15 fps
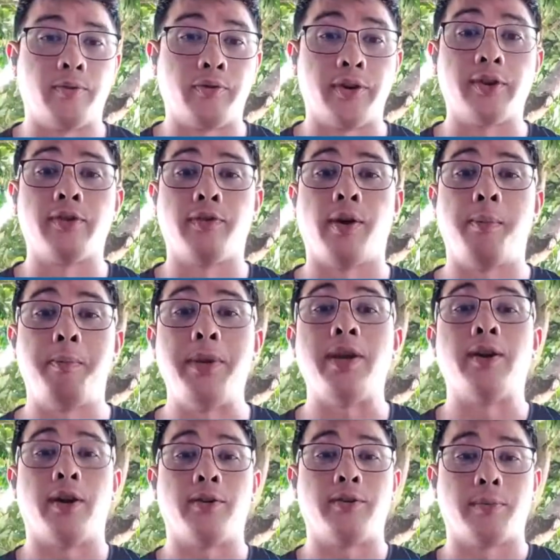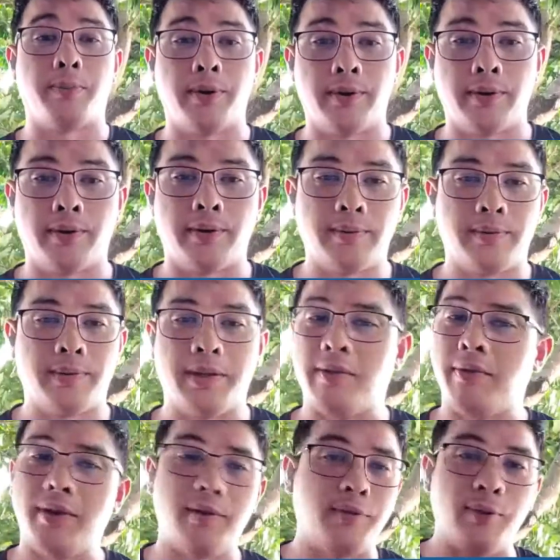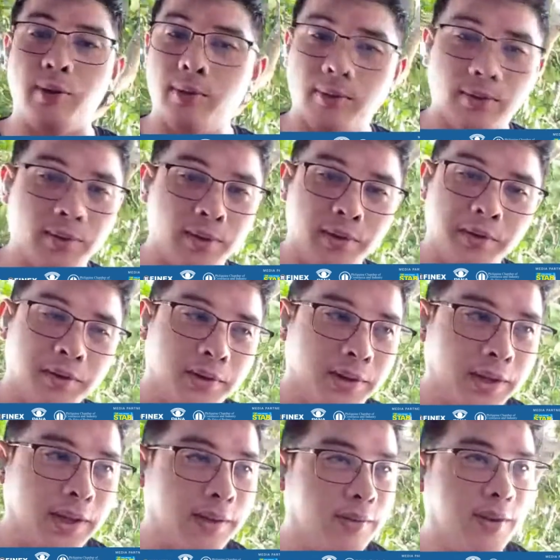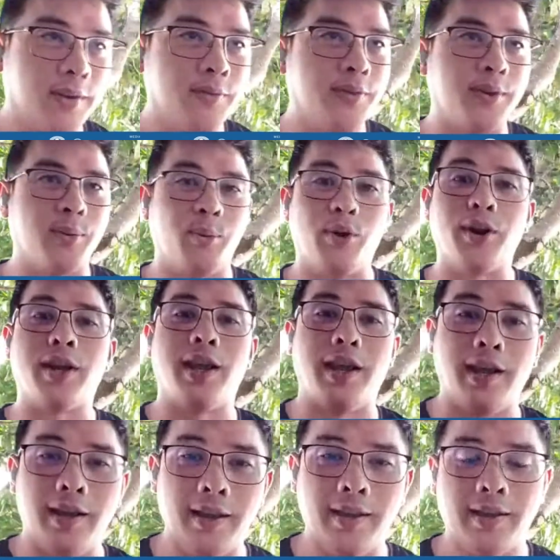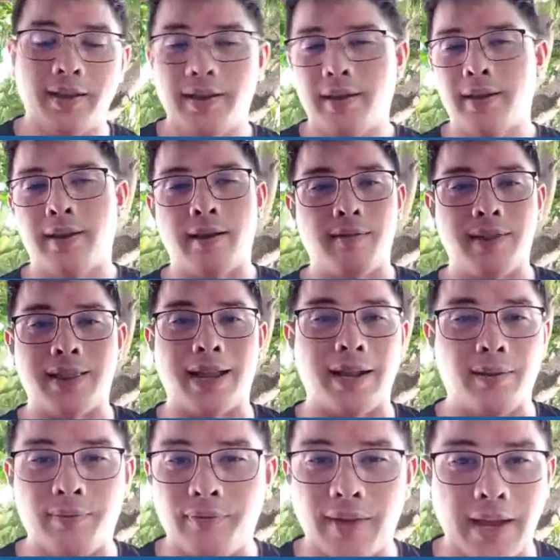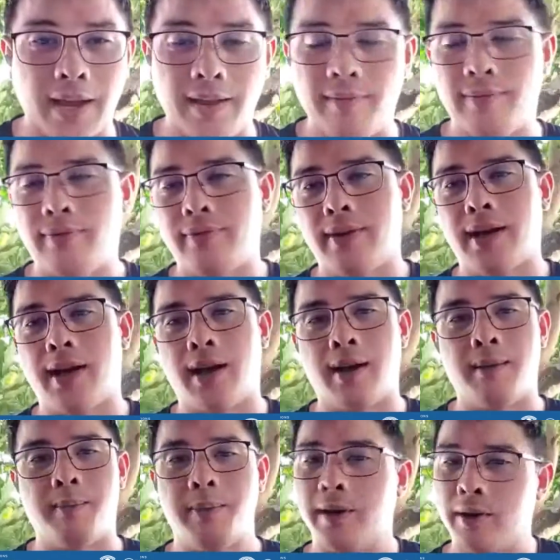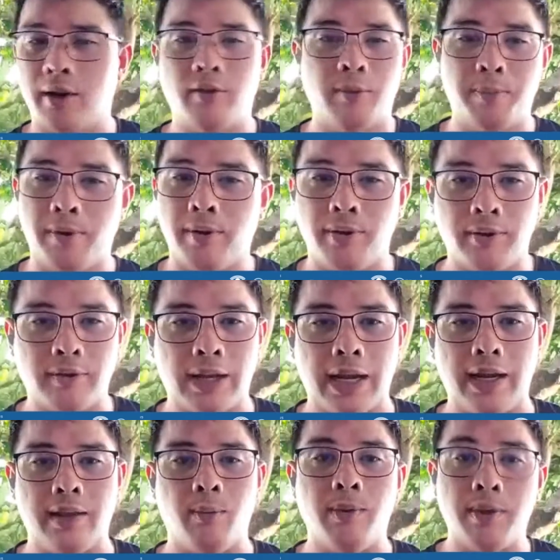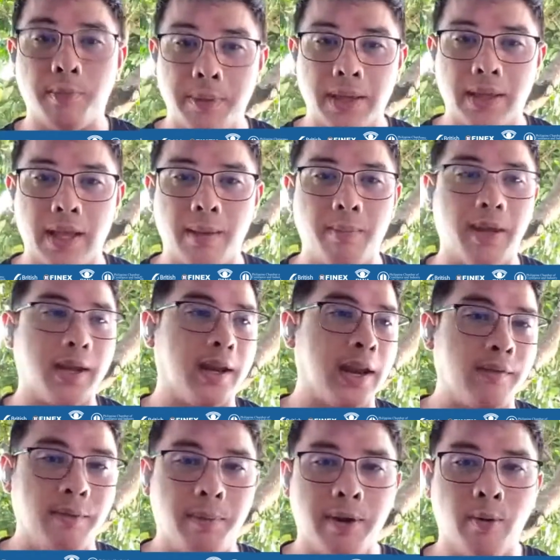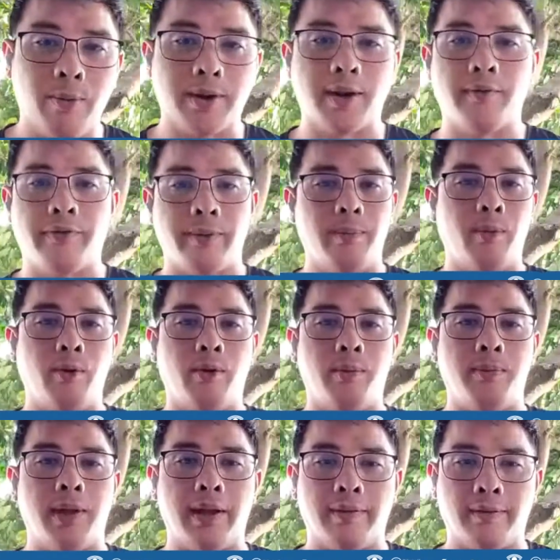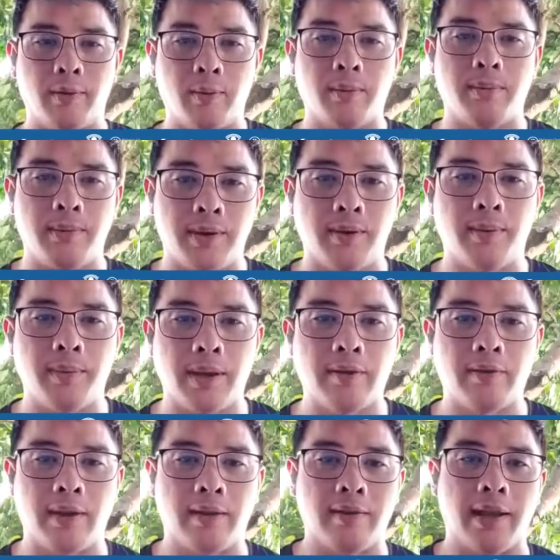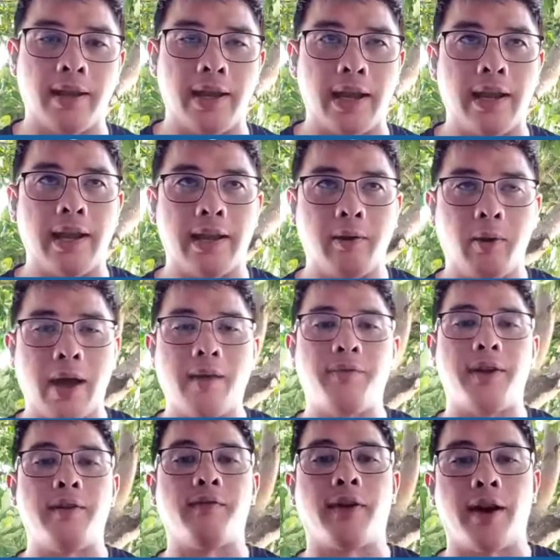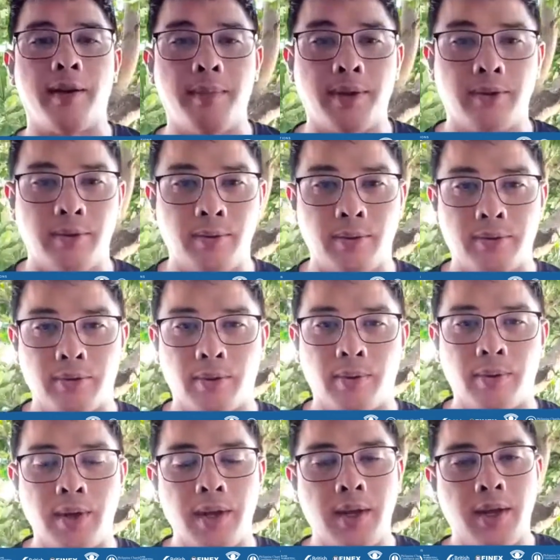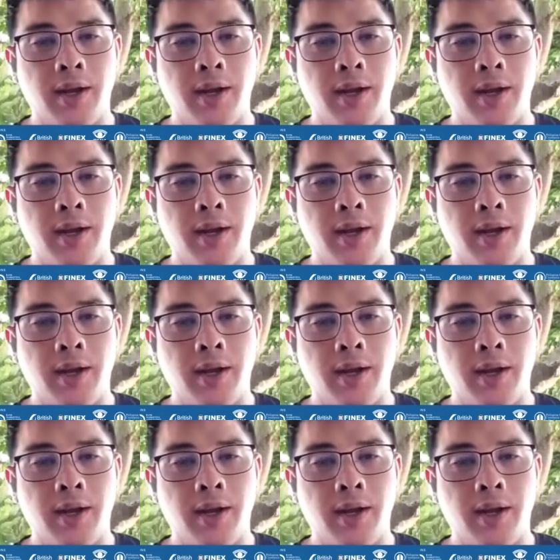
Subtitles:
First of all, be an entrepreneur. Even if you even if you're working, you have a 9 to 5, be an entrepreneur on the side. With the pandemic and everybody working from home, you have the environment to do so.